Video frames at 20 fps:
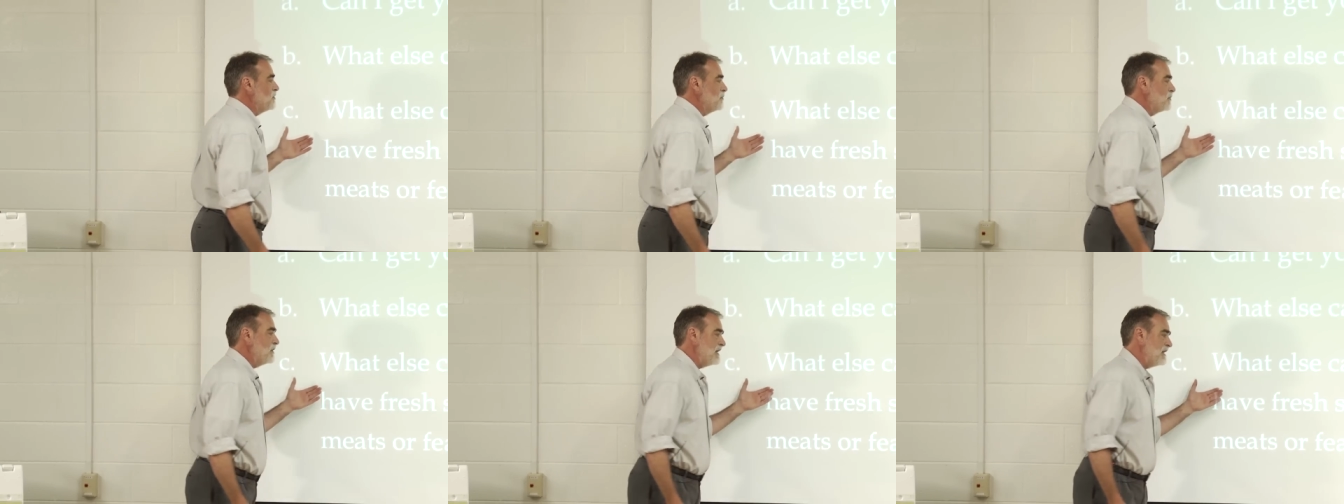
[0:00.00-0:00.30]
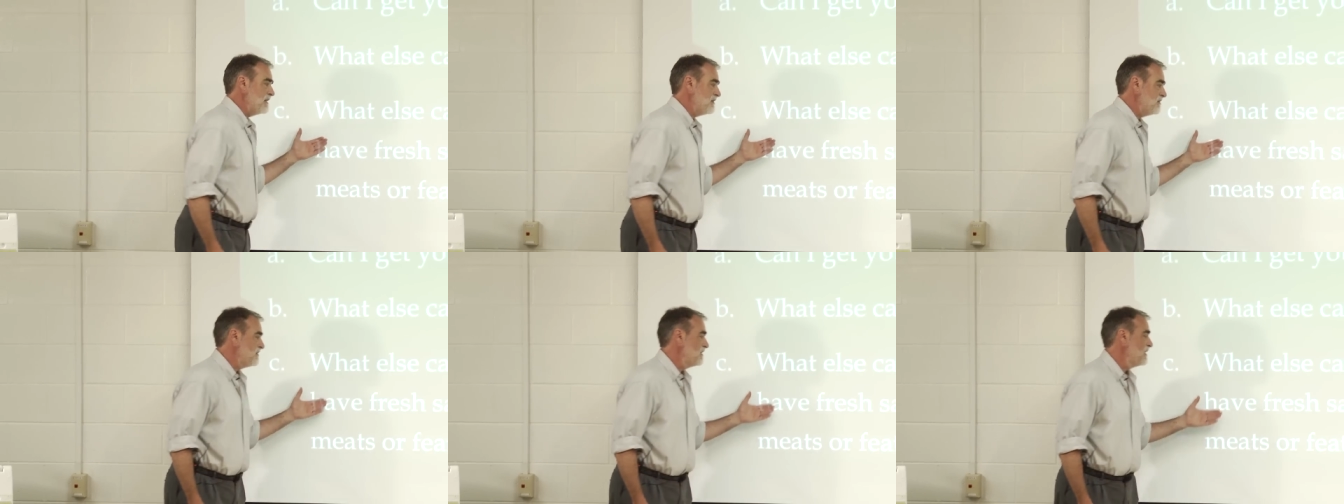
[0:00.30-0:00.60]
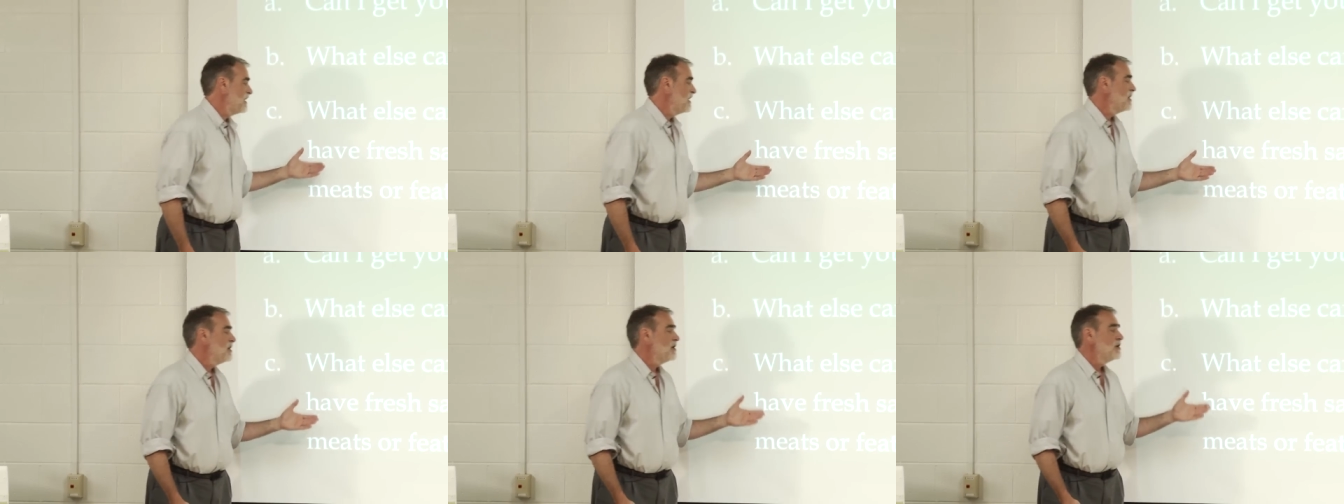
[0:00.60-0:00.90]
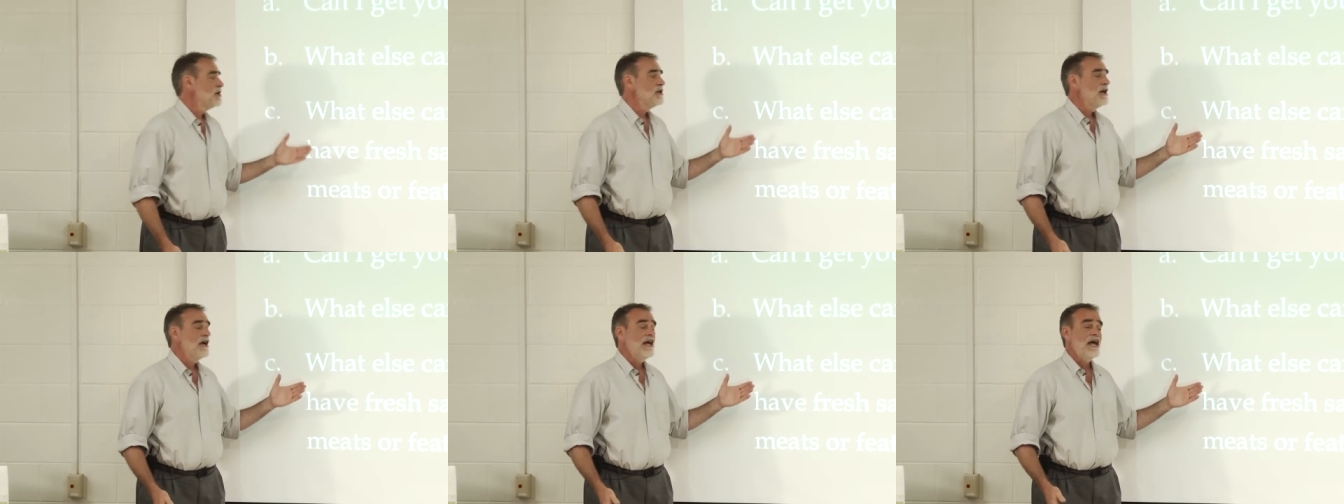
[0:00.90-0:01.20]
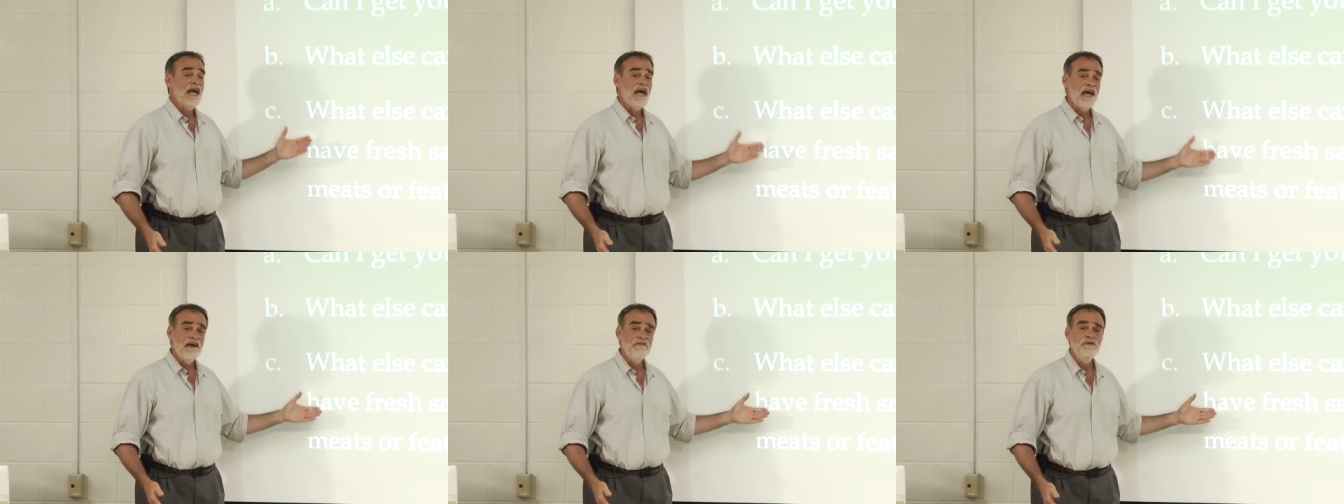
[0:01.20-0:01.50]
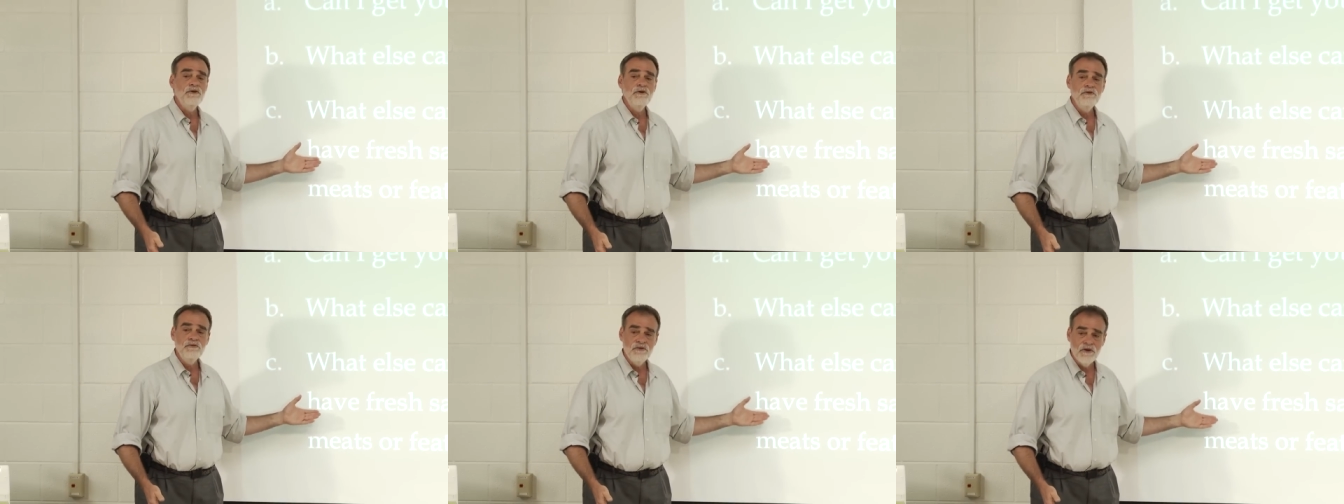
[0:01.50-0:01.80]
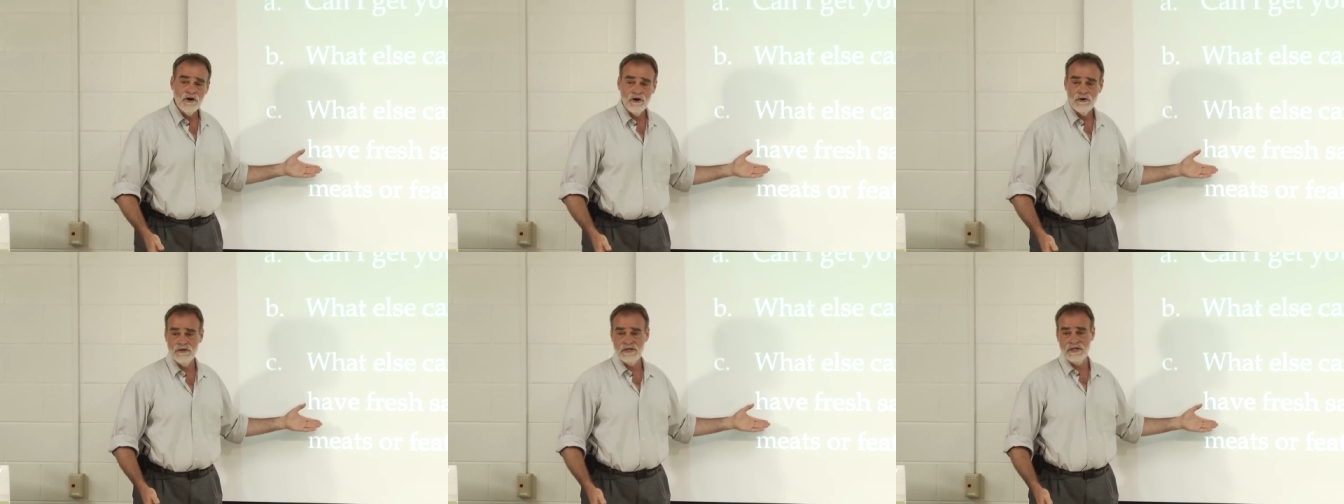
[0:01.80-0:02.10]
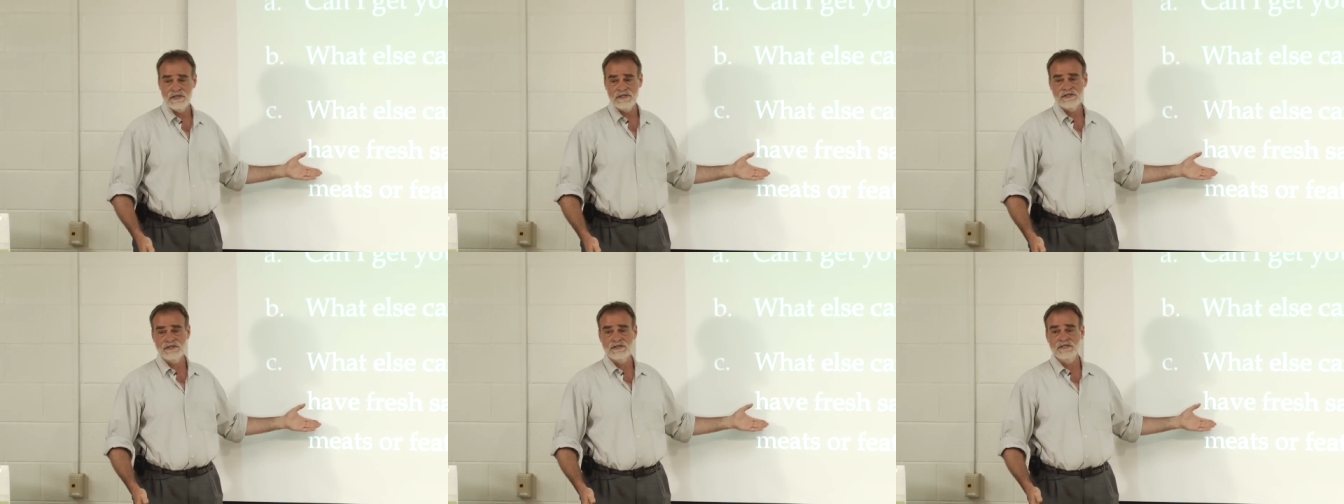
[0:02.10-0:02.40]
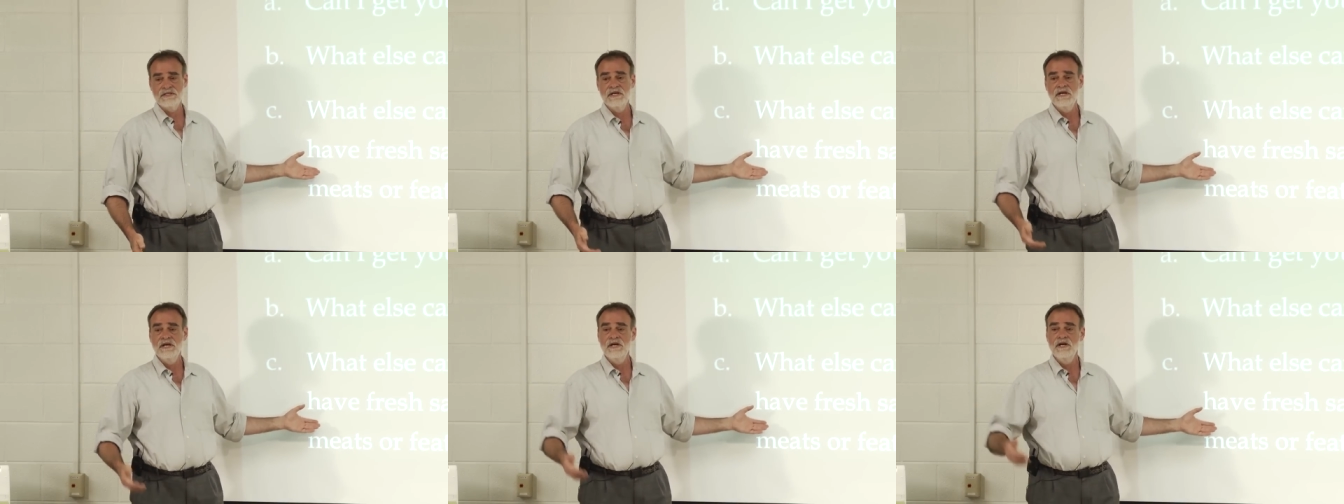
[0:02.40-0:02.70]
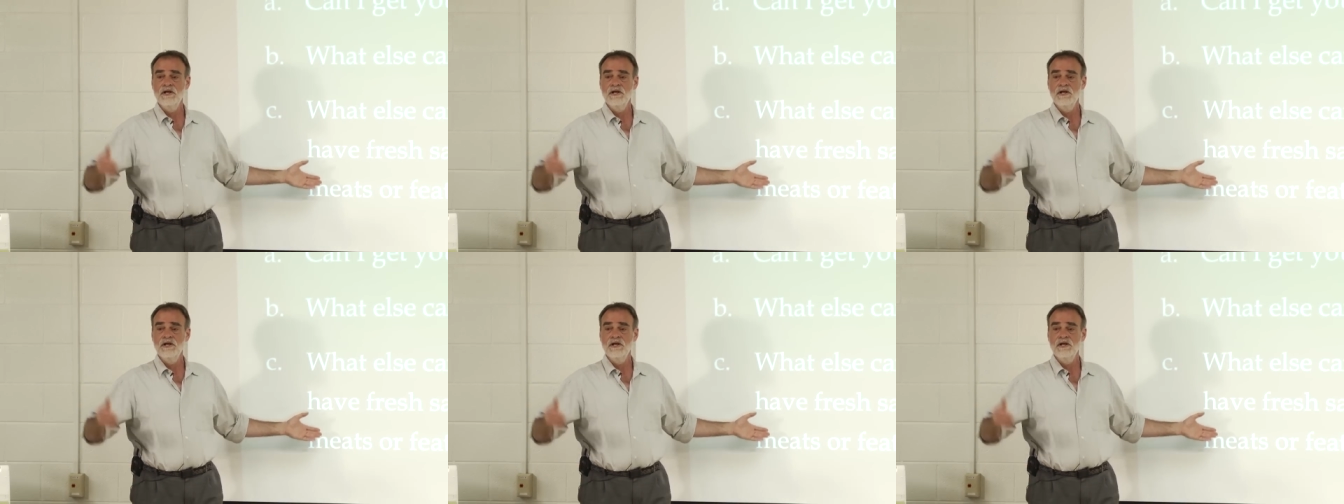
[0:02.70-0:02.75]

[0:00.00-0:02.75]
you with? Have you noticed?